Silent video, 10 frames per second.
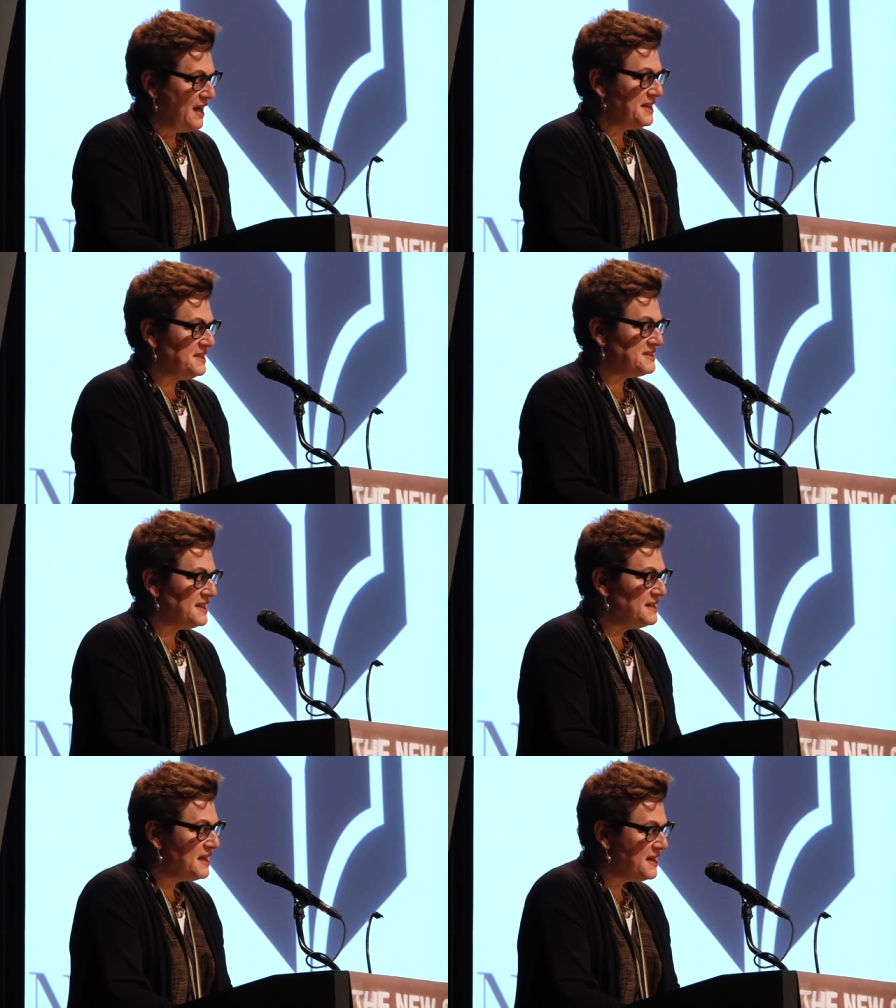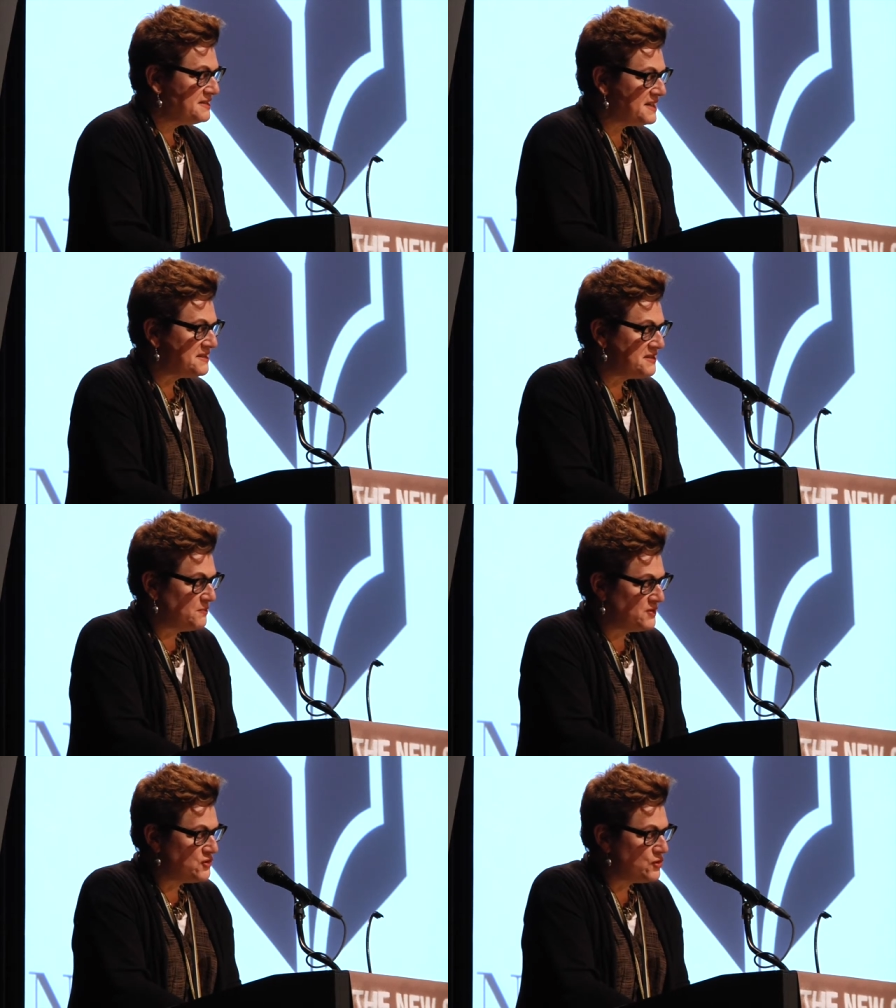Honey is incandescent
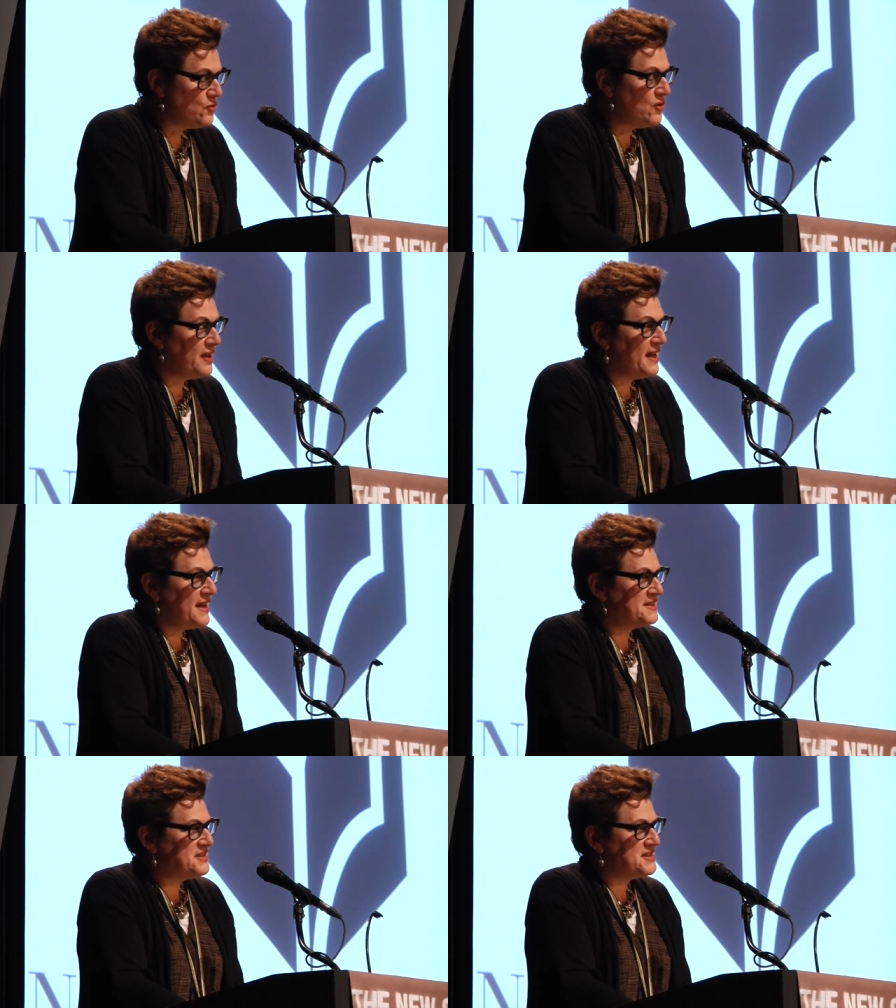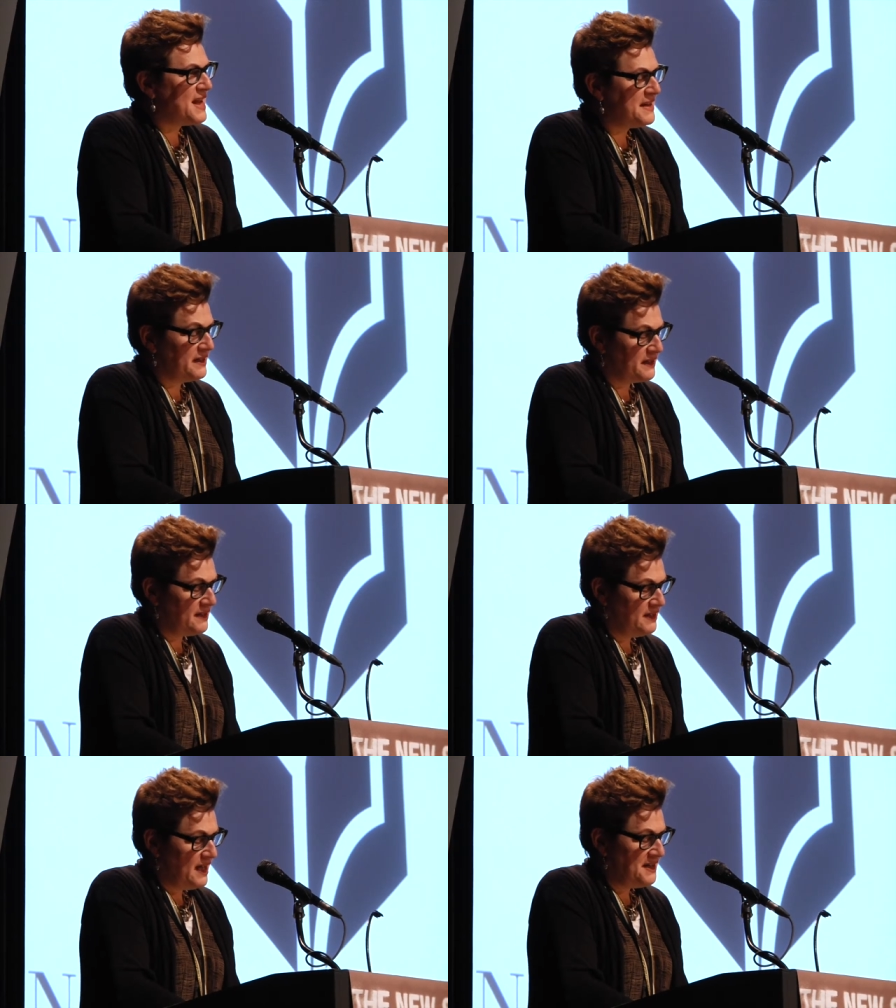with joy,
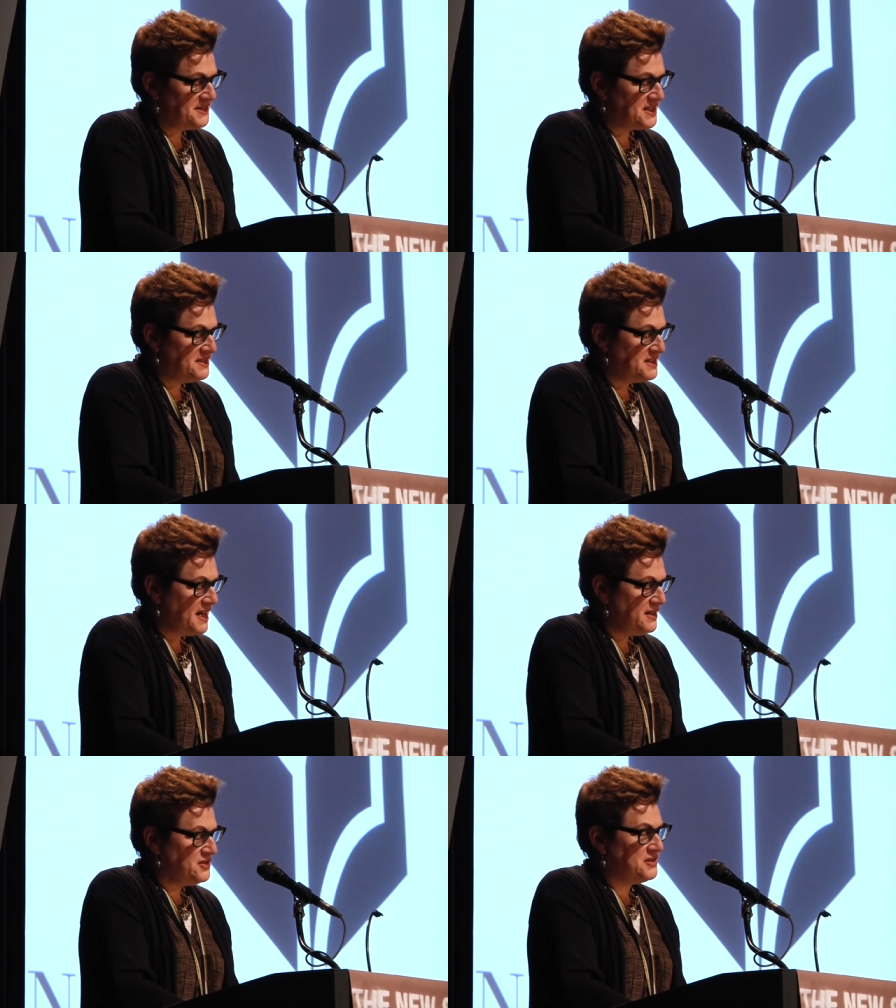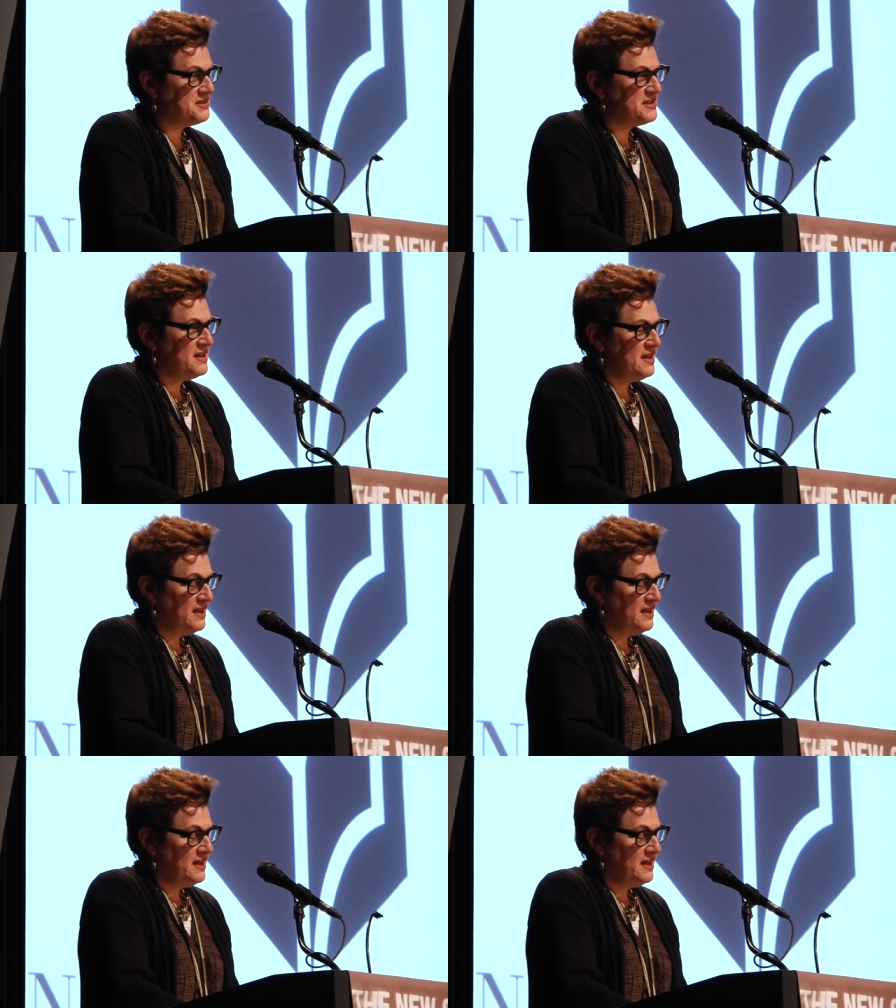ecstatic, and it's contagious.